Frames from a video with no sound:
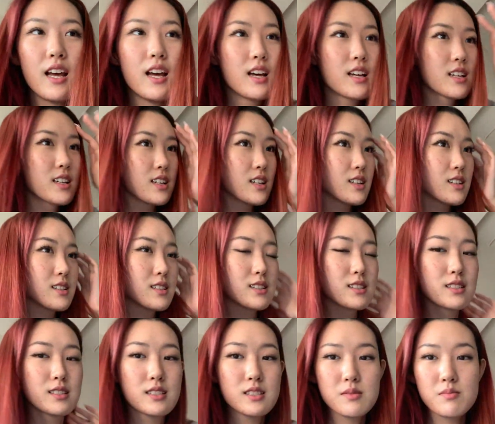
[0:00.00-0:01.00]

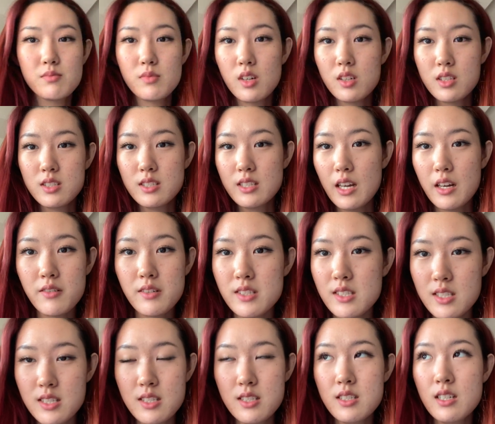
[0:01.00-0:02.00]
because all the sirens
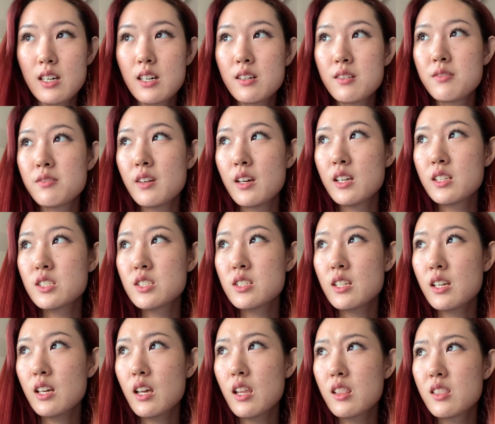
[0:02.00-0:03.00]
and stuff and just like